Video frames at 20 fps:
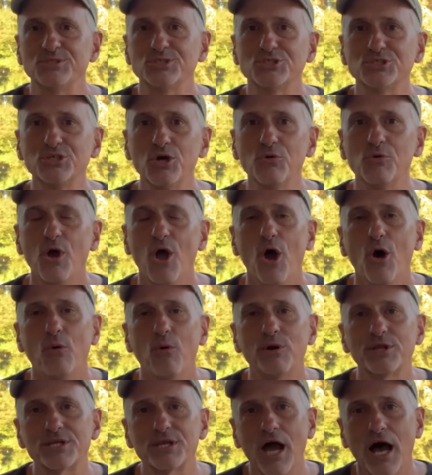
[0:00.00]
So
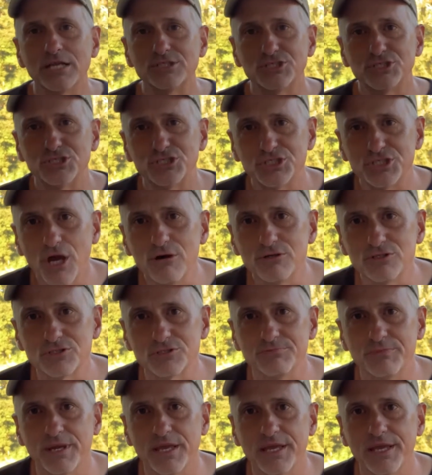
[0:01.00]
when God
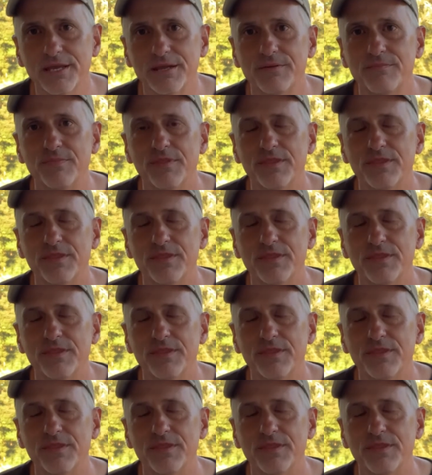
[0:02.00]
shows me,